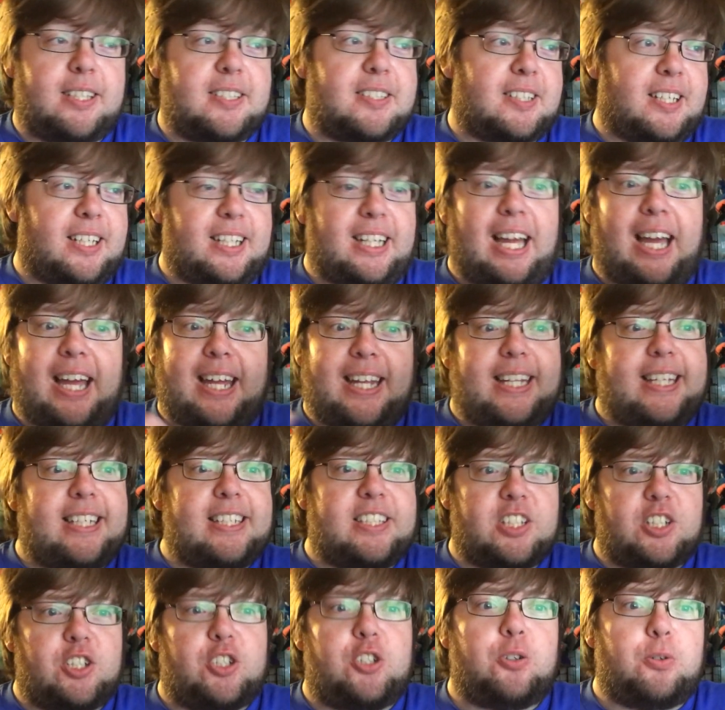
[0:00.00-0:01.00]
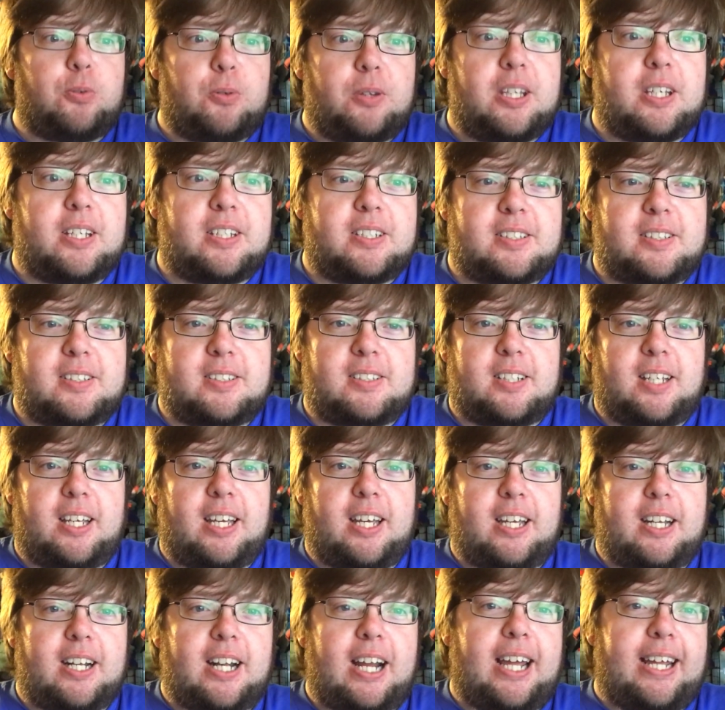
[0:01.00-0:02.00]
It's like, I get to do this,
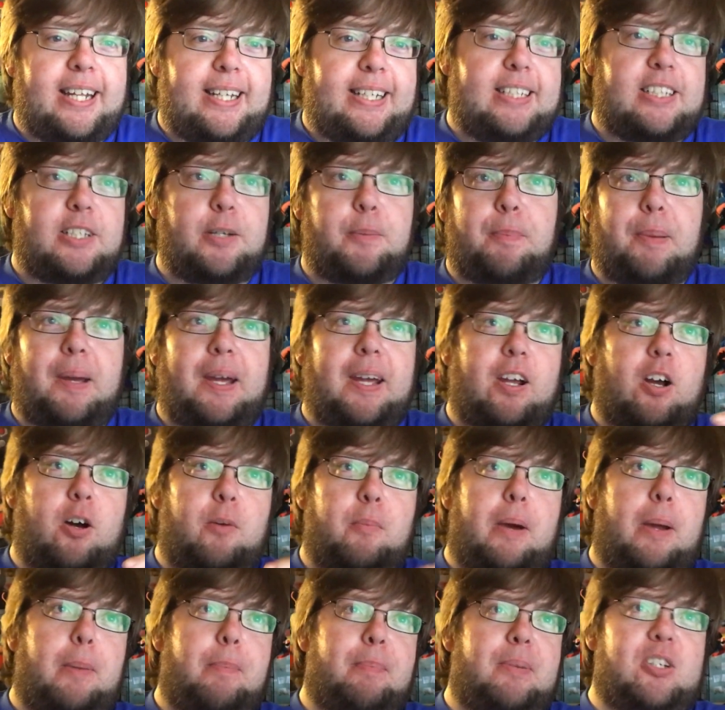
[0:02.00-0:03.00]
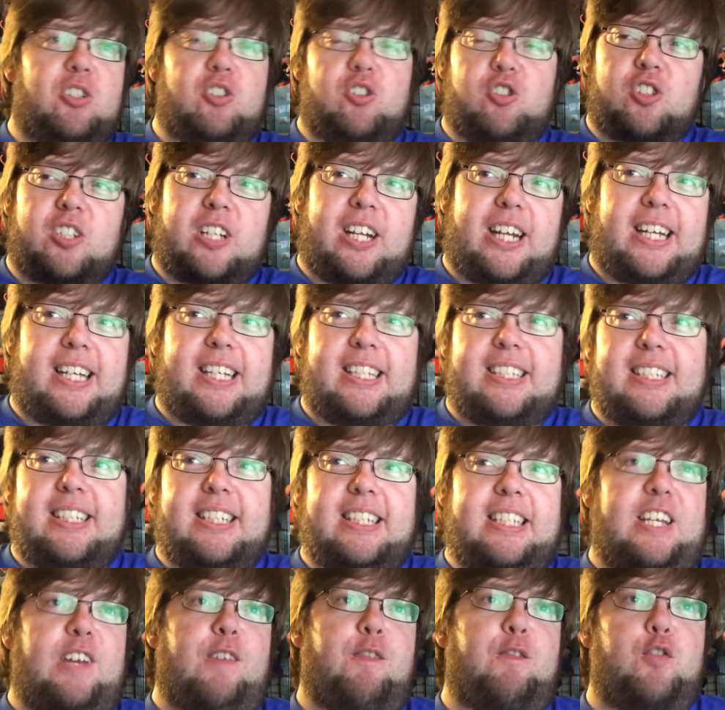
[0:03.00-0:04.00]
and I get to pay all my bills, and I get
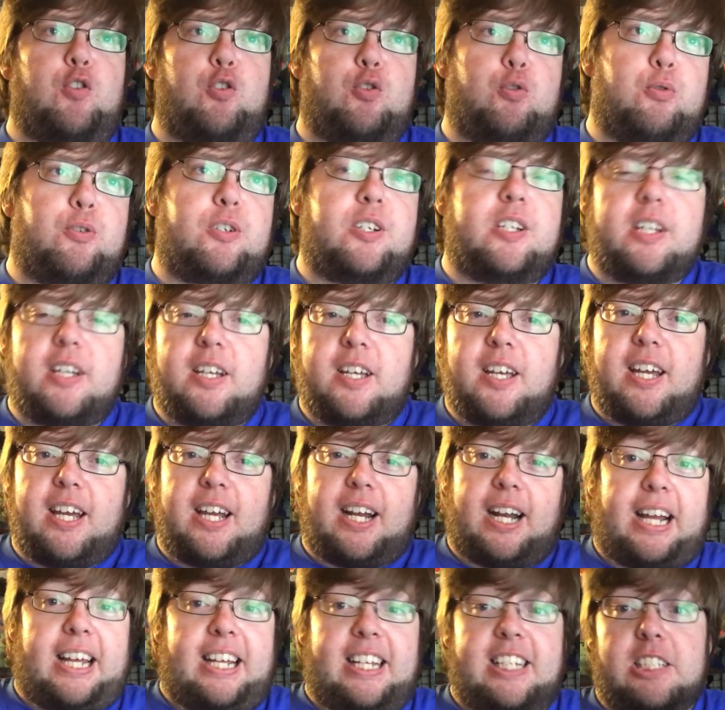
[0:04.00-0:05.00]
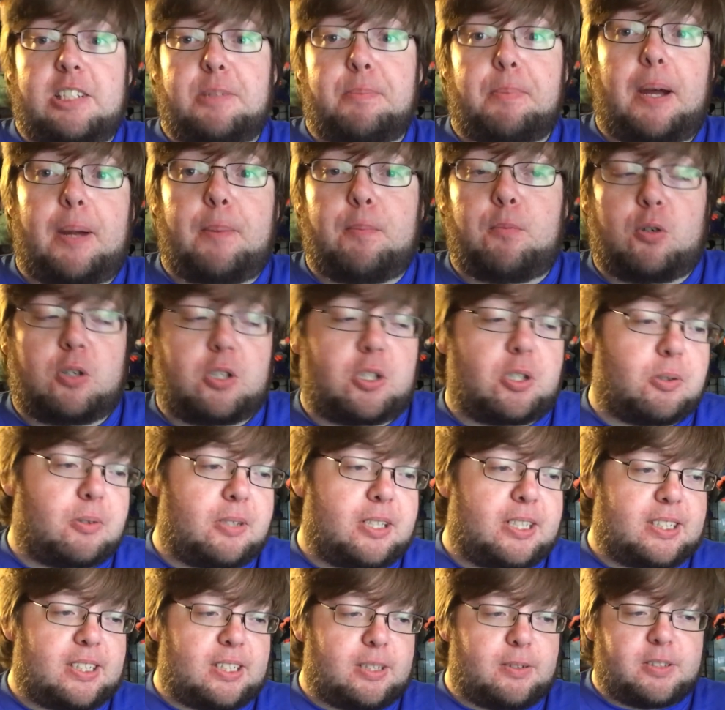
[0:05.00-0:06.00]
to eat food, and I get to buy more
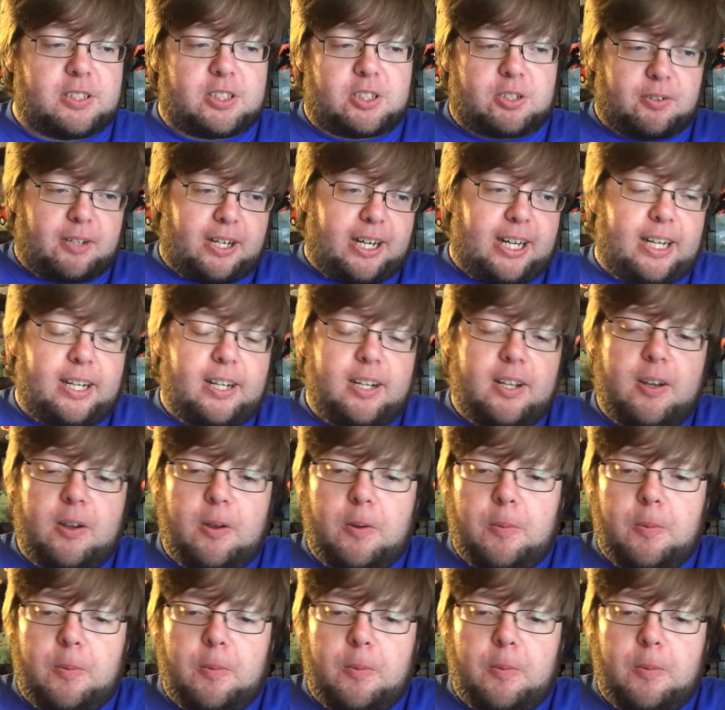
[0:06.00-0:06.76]
toys, and it was great.